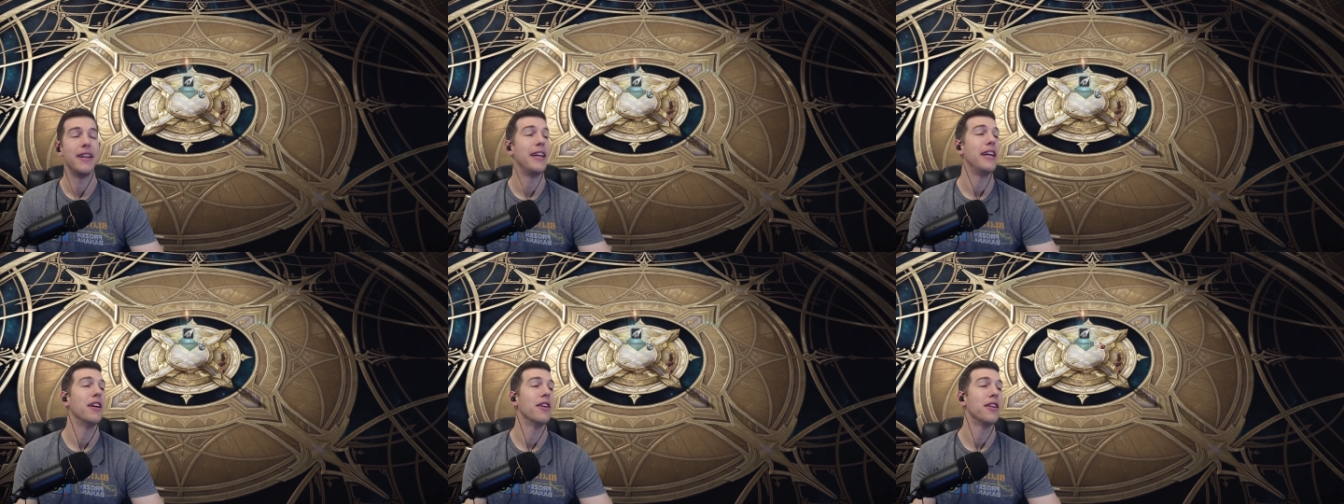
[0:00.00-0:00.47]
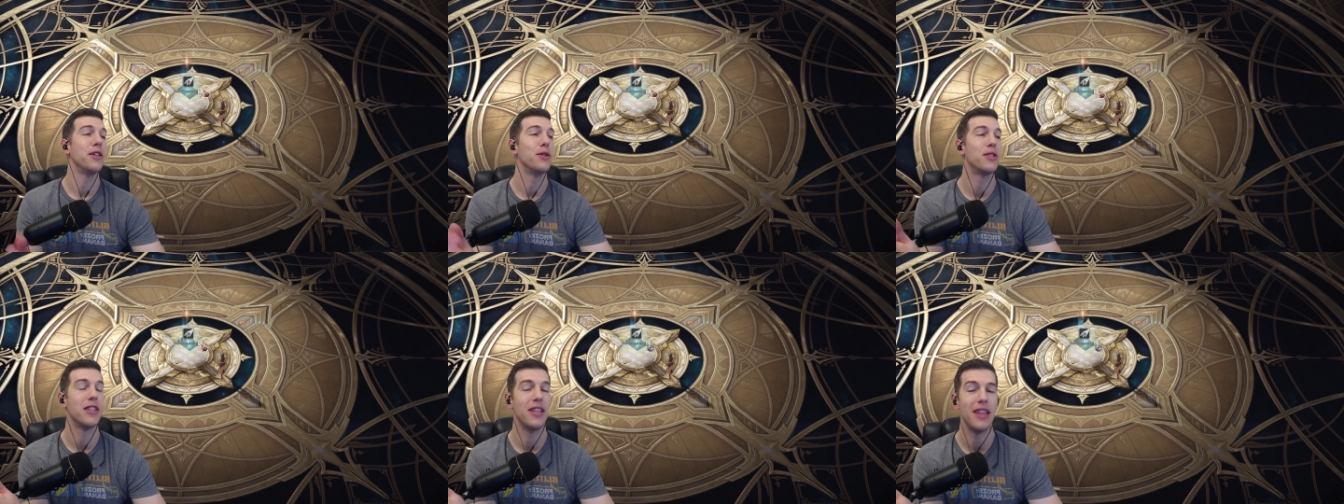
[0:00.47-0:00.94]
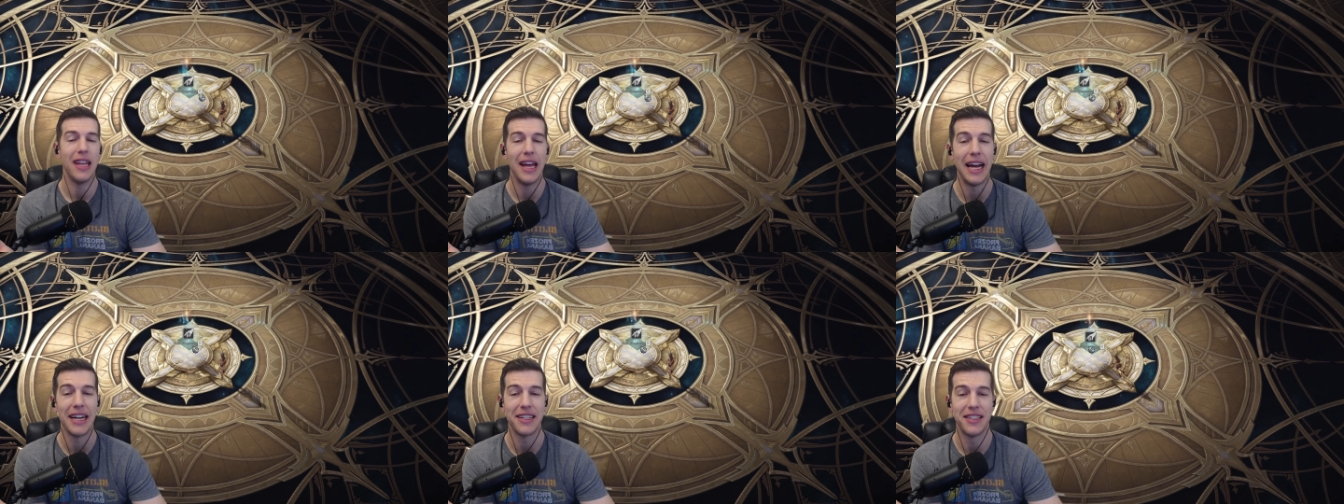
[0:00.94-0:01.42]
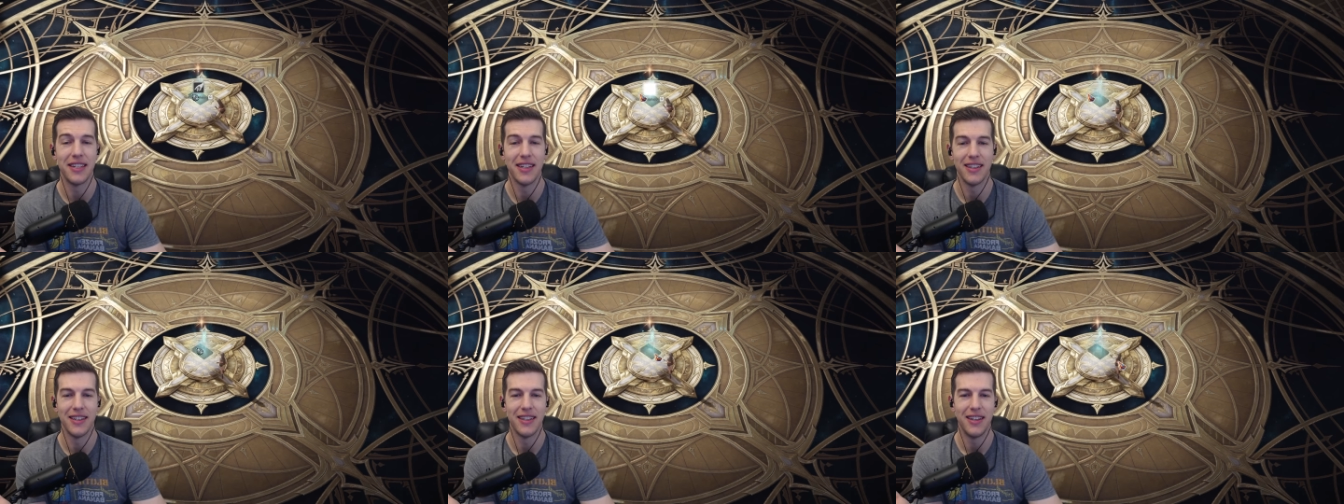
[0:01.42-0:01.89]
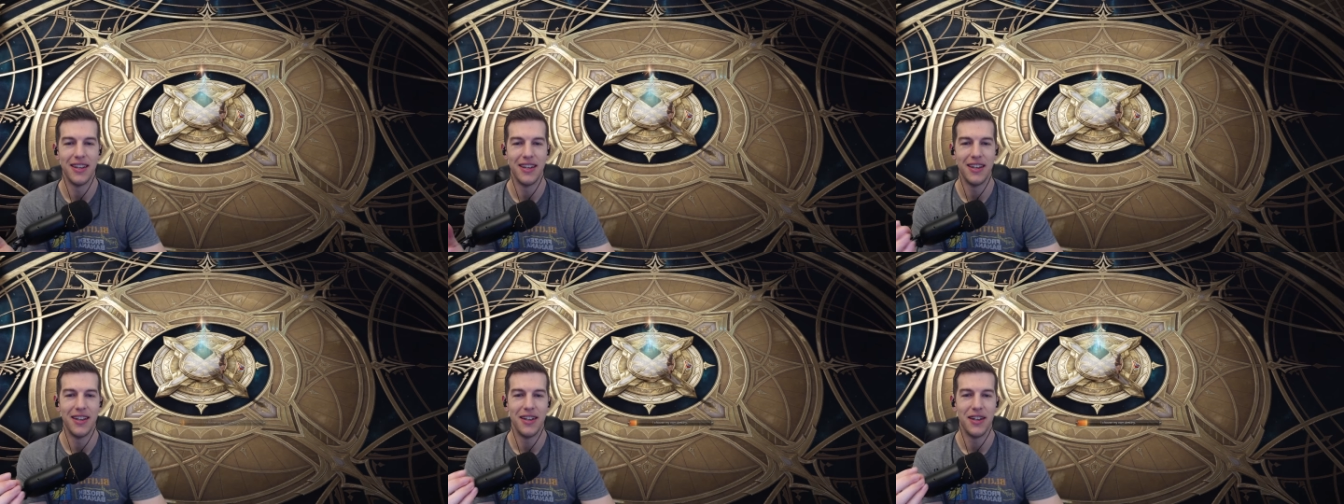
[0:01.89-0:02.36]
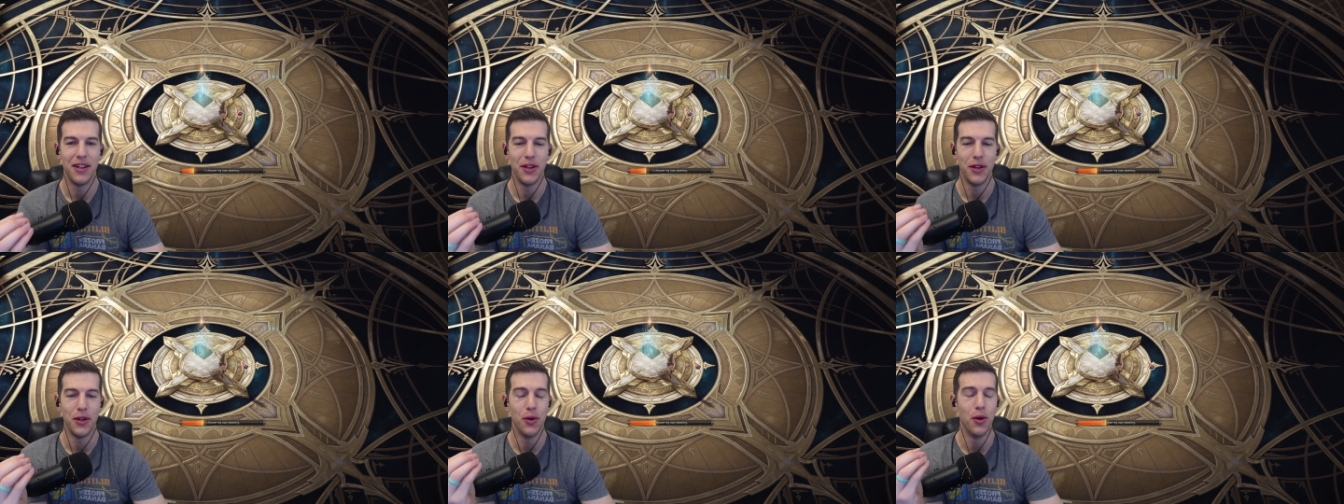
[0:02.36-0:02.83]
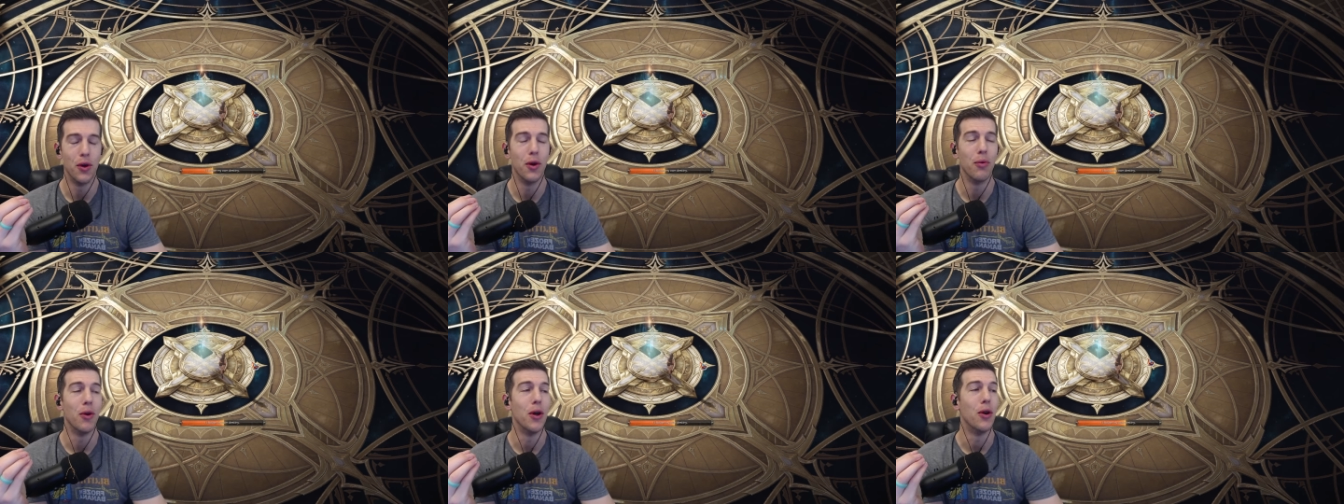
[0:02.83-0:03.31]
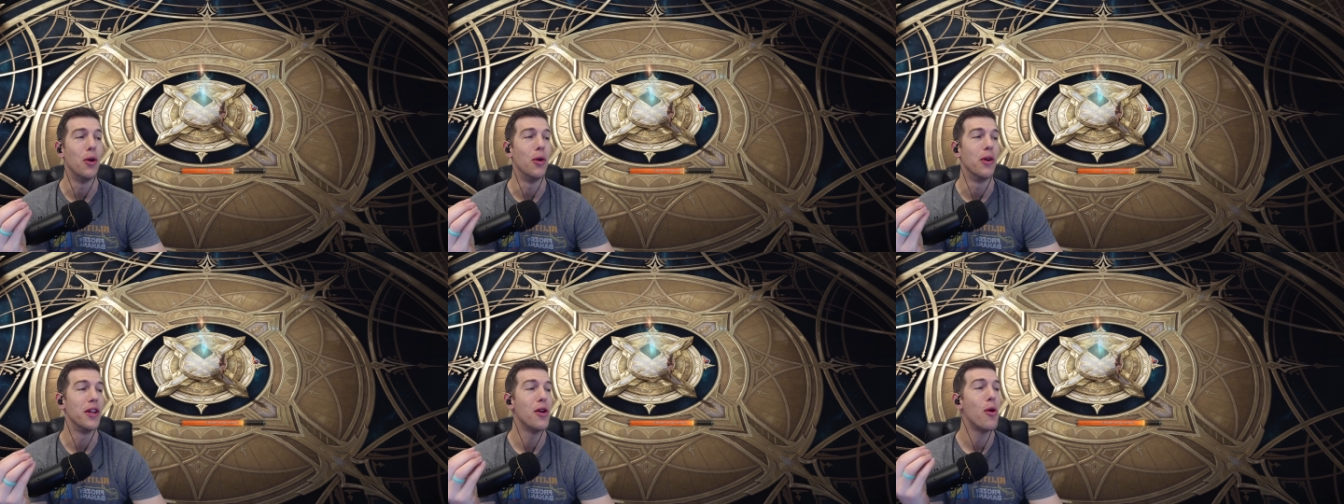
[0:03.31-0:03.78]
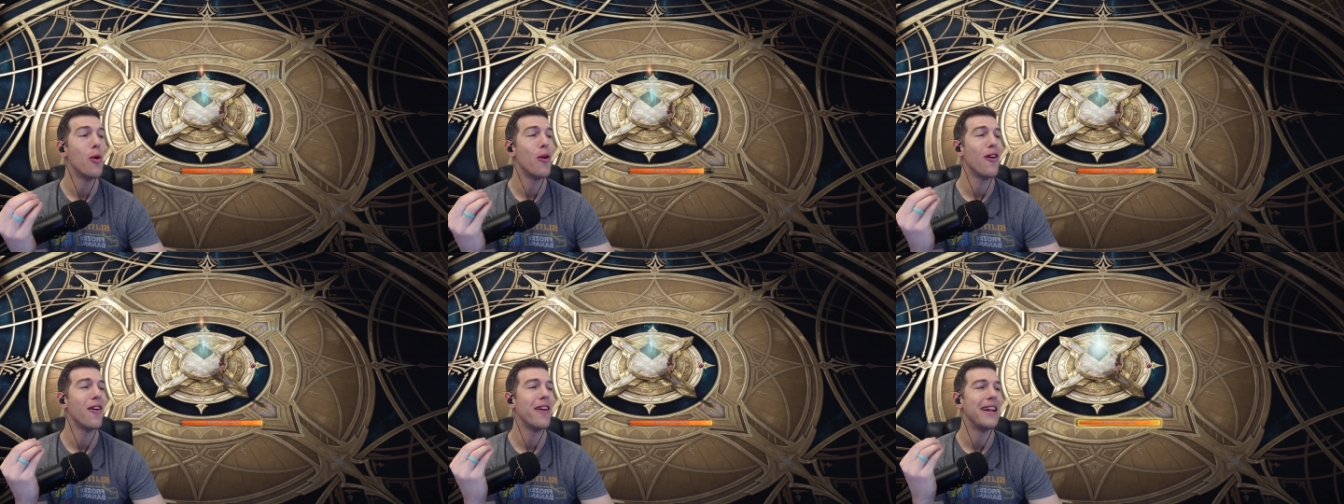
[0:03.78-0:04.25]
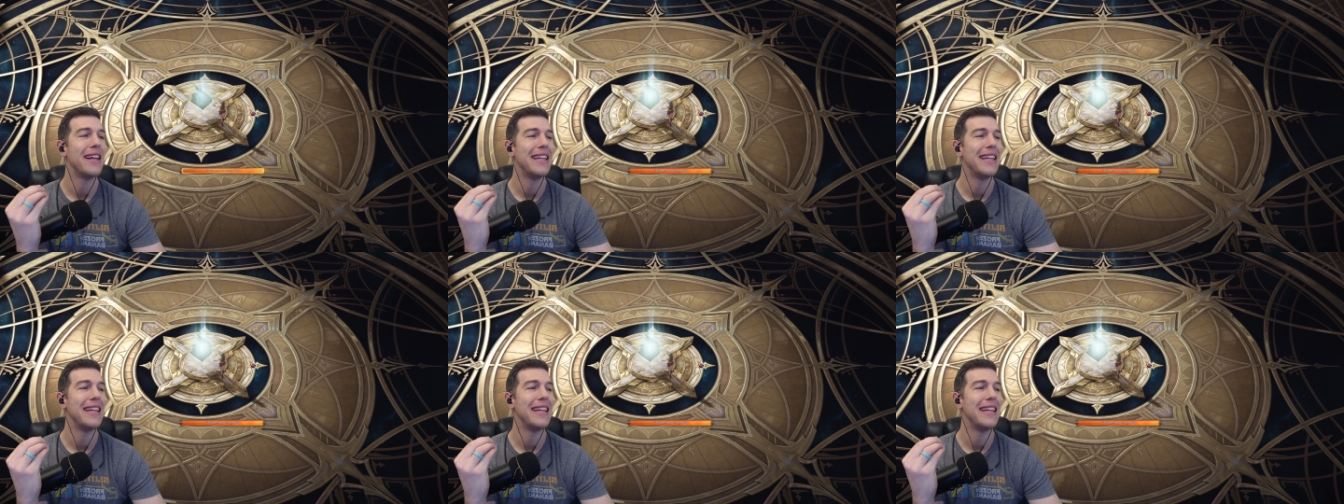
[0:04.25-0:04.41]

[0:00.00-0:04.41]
here you select your road, your